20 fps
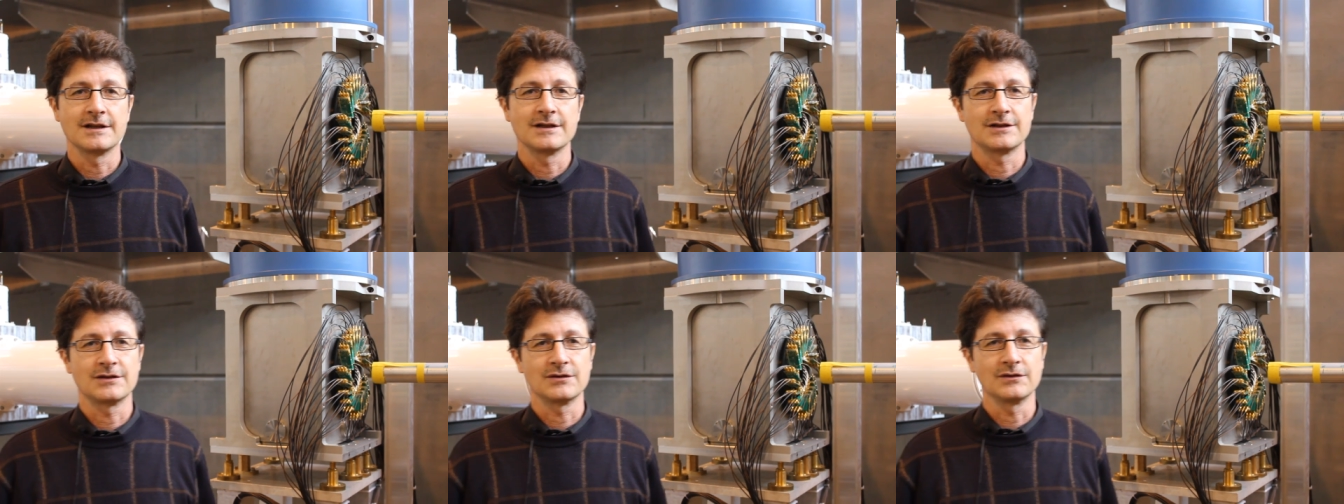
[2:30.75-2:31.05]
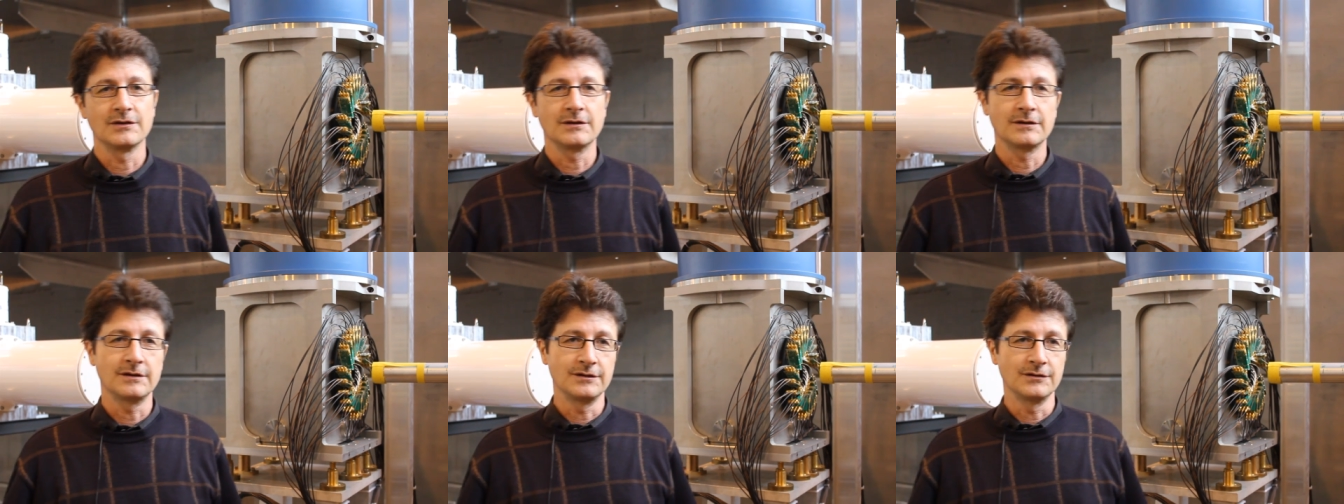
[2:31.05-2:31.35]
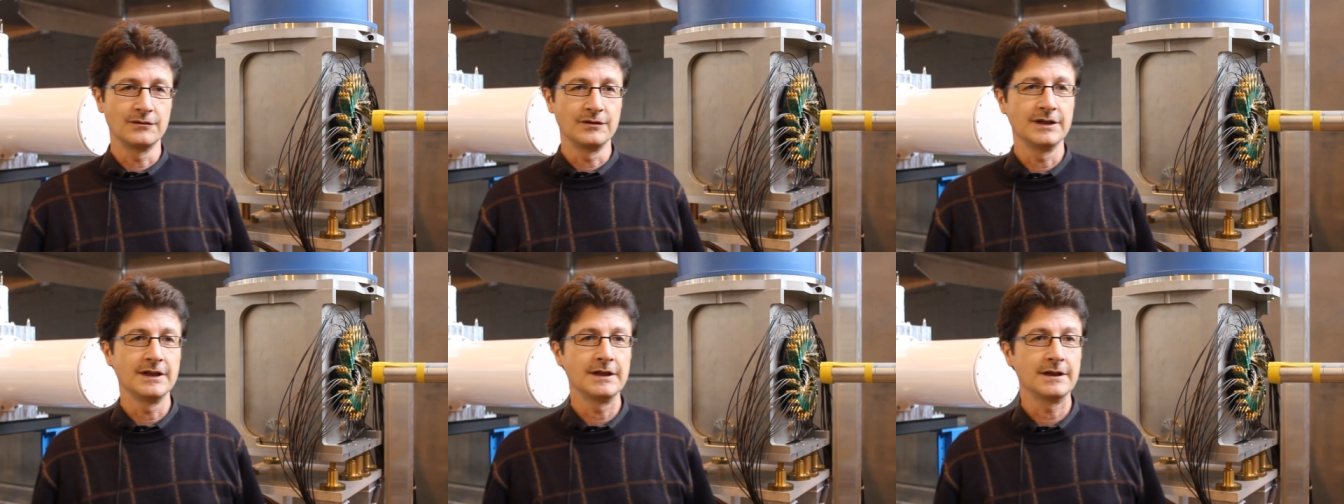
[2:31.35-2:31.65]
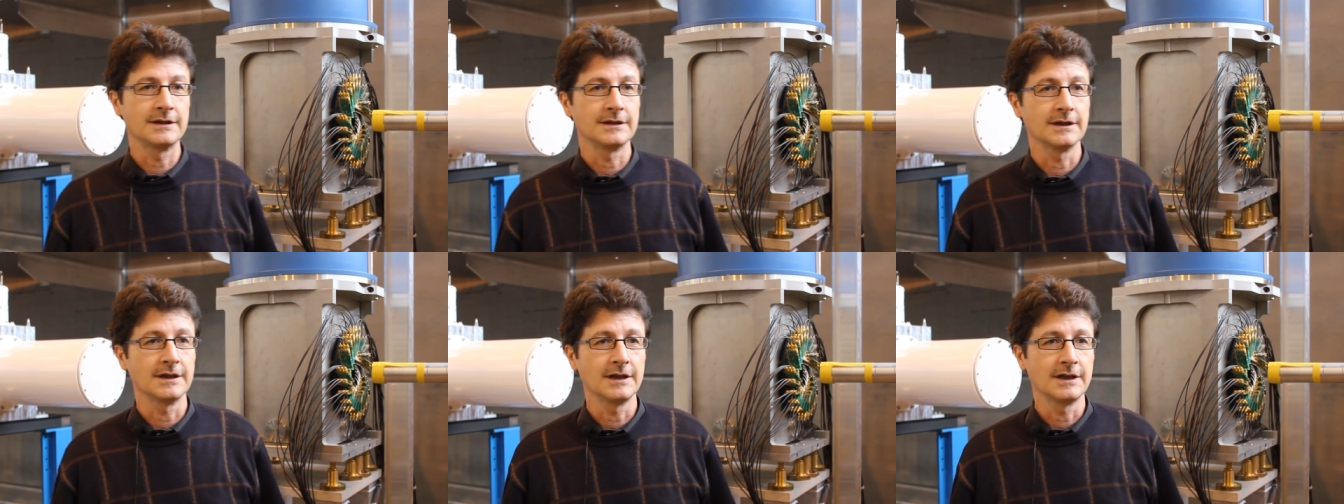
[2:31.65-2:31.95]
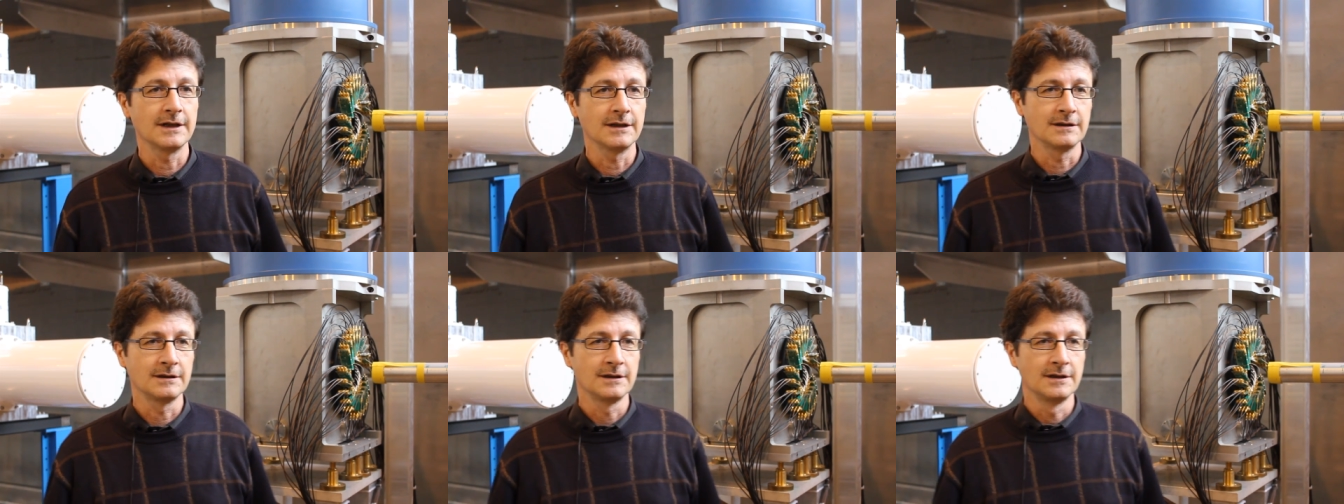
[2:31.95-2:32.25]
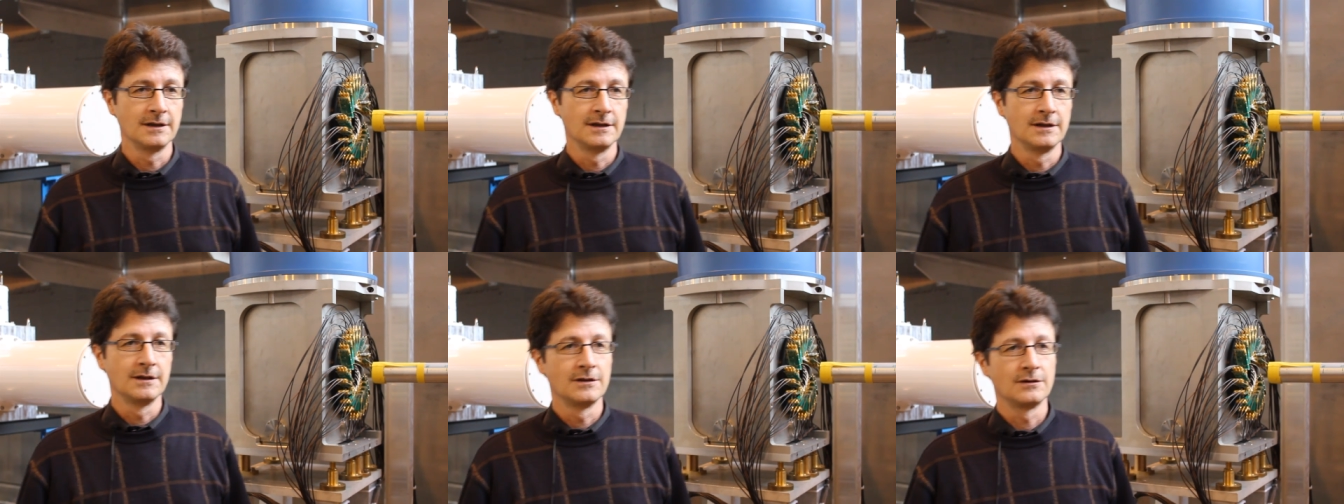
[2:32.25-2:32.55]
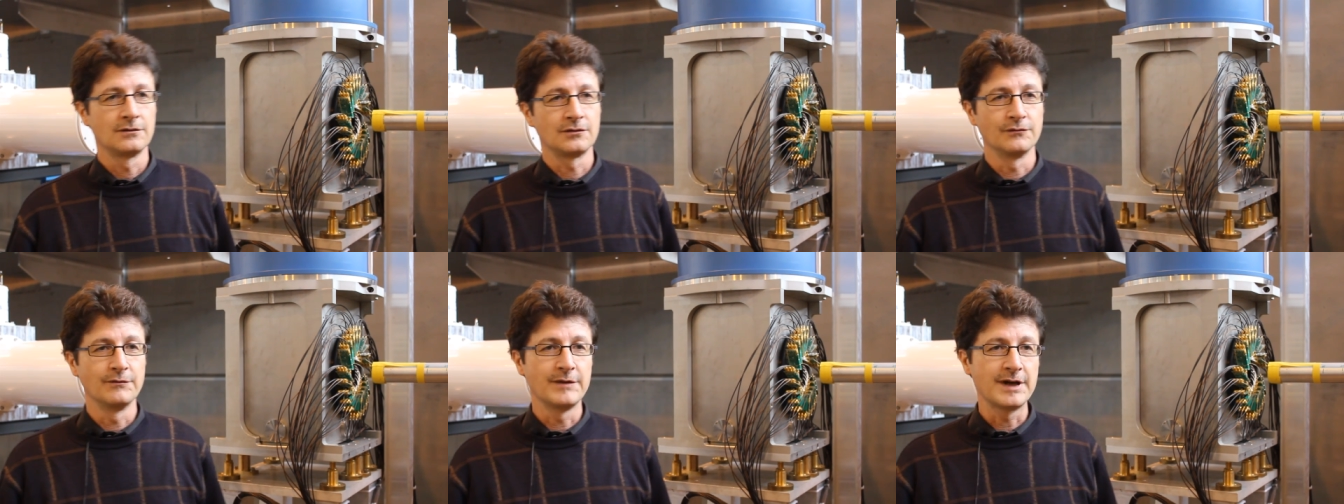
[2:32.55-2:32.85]
So you need, uh,
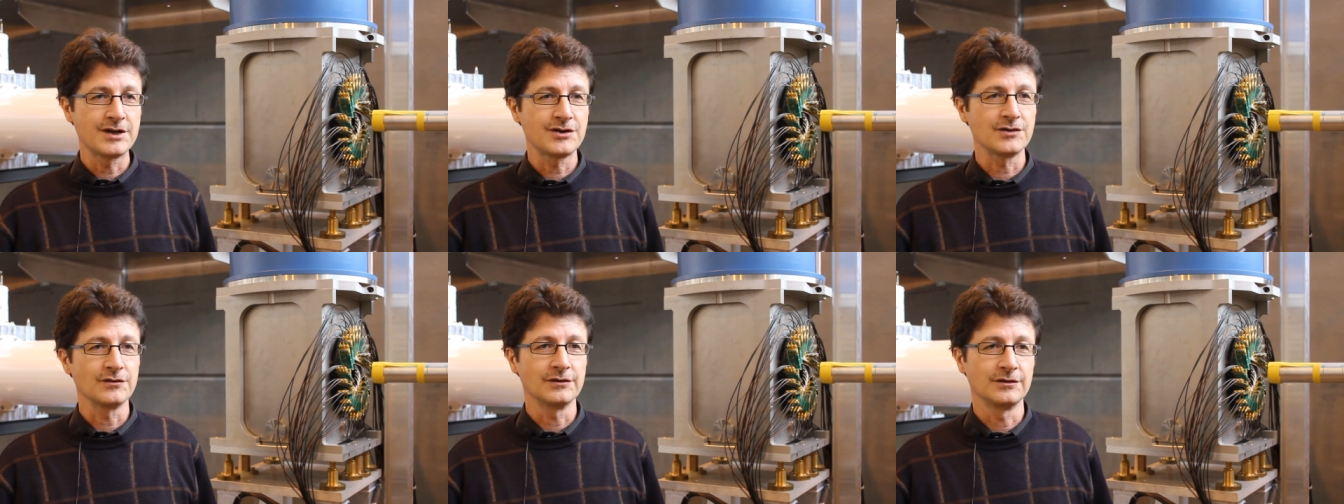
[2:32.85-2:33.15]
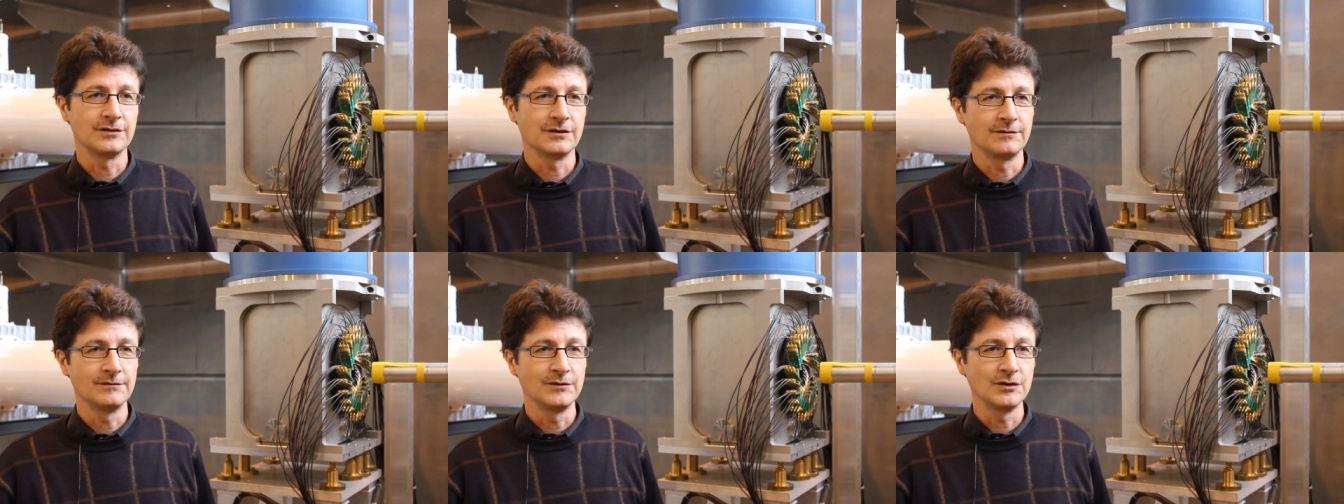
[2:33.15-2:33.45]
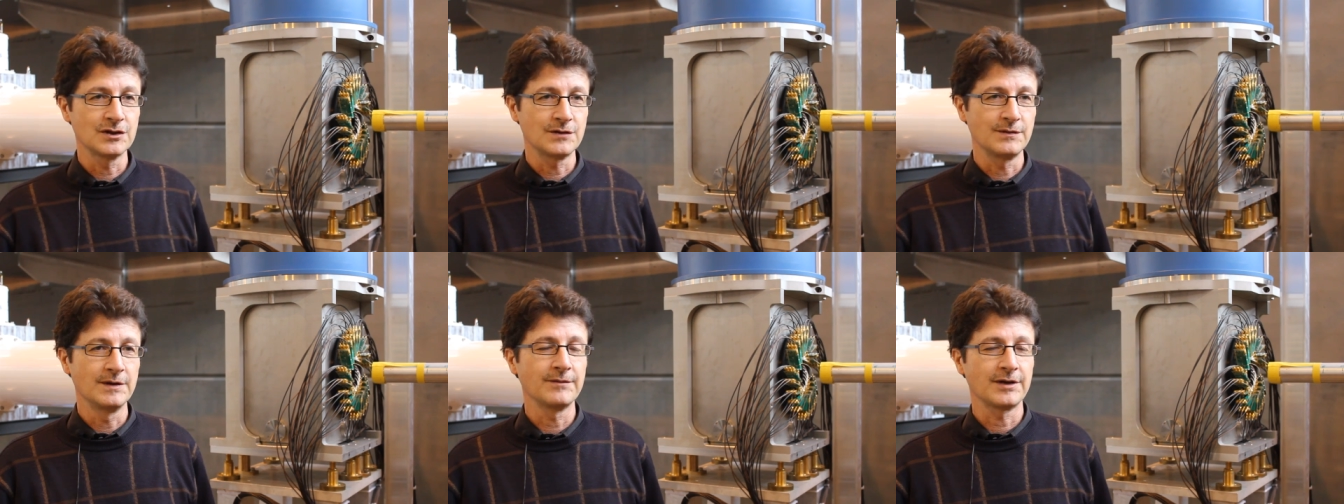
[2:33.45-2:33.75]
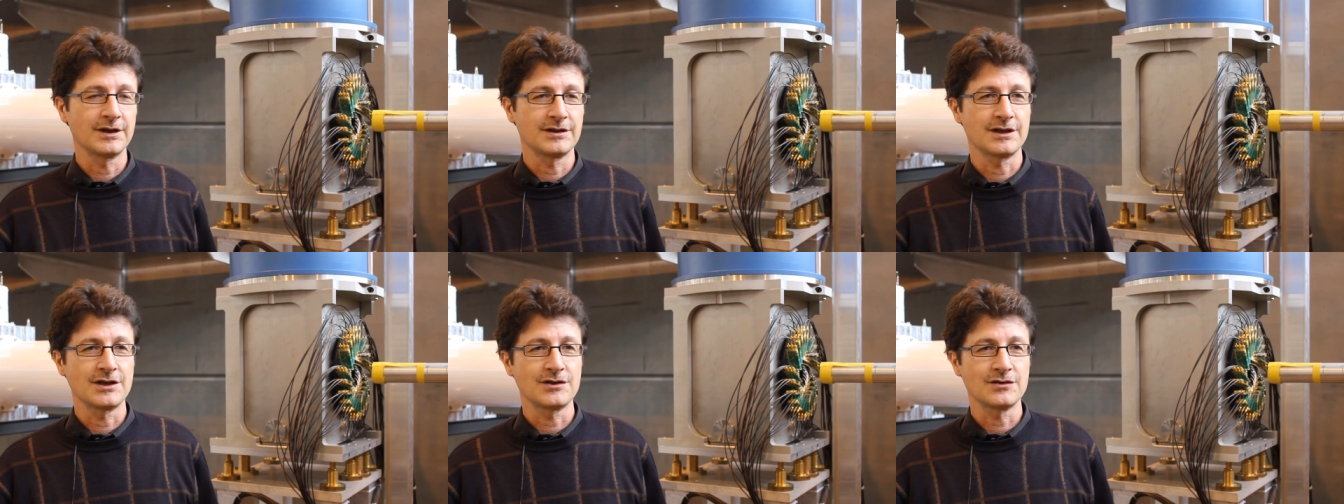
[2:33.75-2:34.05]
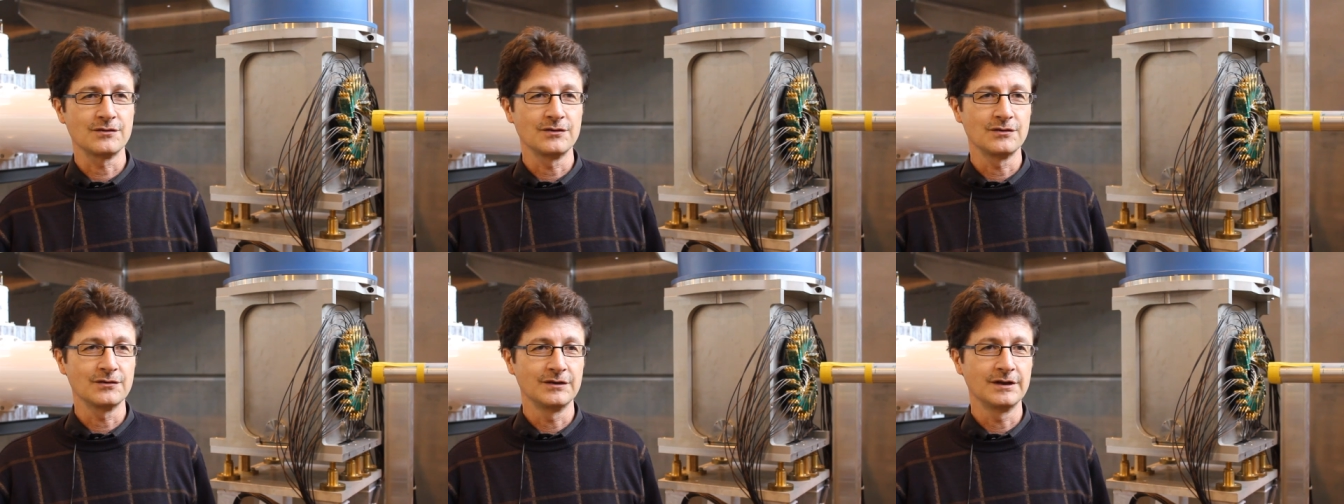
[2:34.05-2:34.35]
to measure the muon spin precession,